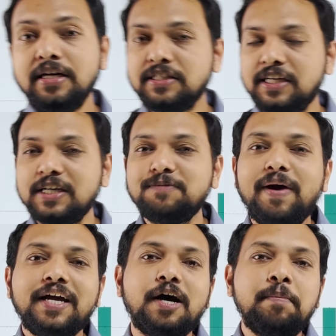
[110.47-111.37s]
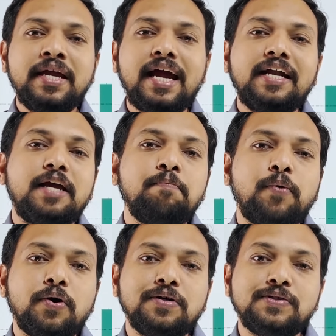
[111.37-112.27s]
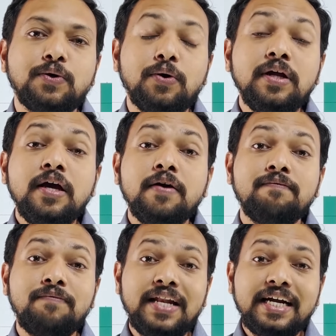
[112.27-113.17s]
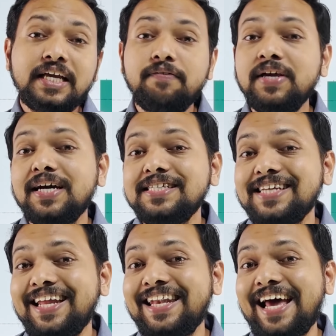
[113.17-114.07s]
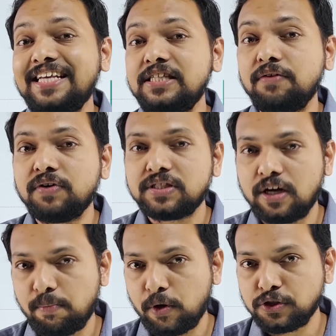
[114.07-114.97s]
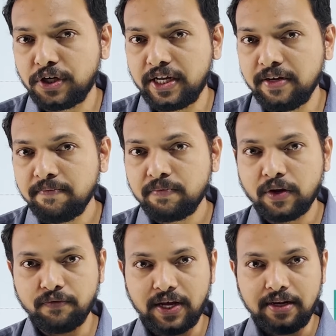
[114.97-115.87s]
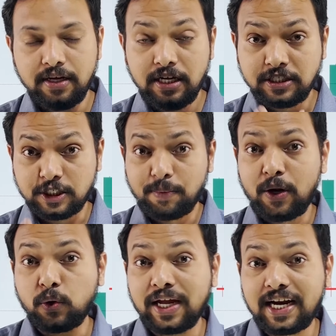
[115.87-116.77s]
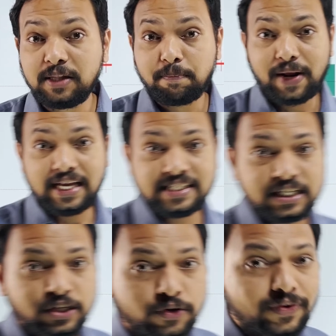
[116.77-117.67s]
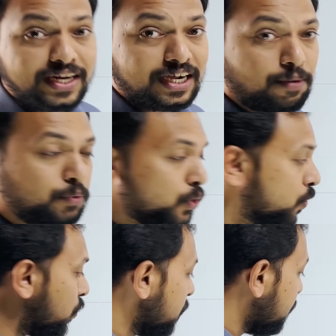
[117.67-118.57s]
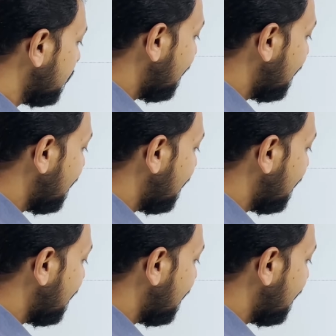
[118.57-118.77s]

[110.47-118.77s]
Just by coming at important zone, will it giving us a nice reversal opportunity? Well, just by looking at the price action, you will come to know